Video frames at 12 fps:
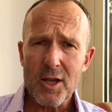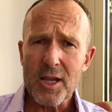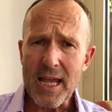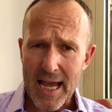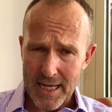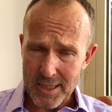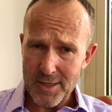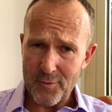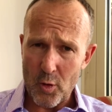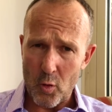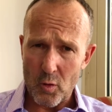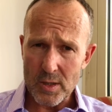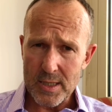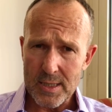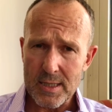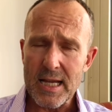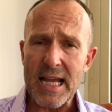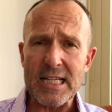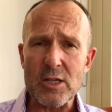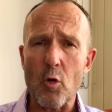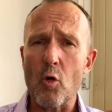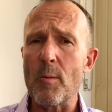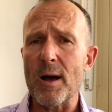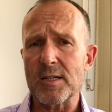Gas, of course, is
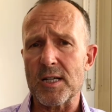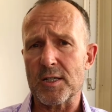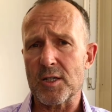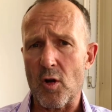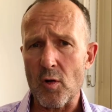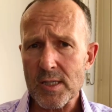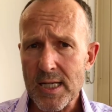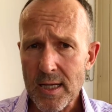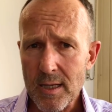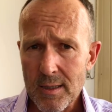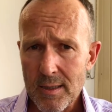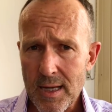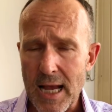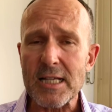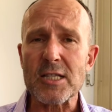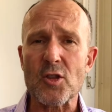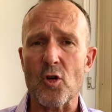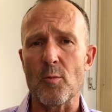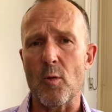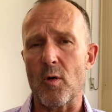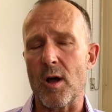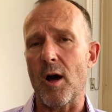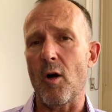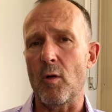almost as toxic as thermal
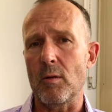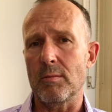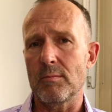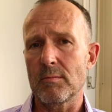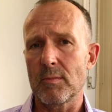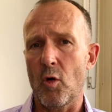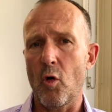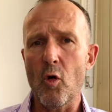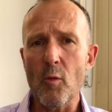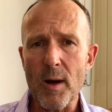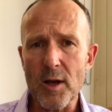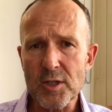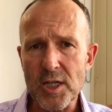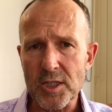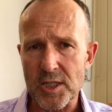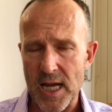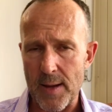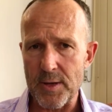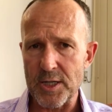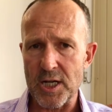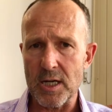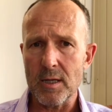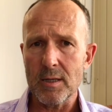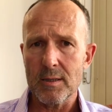coal, almost as damaging